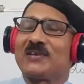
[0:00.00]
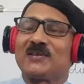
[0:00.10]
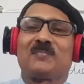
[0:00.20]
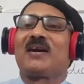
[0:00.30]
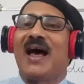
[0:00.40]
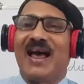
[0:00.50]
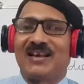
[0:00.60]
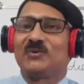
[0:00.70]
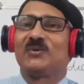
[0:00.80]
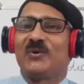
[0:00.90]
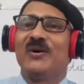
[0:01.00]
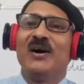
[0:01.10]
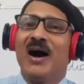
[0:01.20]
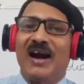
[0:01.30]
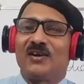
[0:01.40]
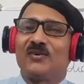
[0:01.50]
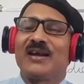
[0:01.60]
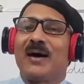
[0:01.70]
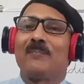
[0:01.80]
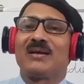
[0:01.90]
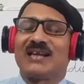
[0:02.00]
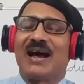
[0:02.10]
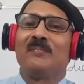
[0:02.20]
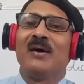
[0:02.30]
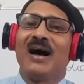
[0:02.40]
But as you know, I don't have much time.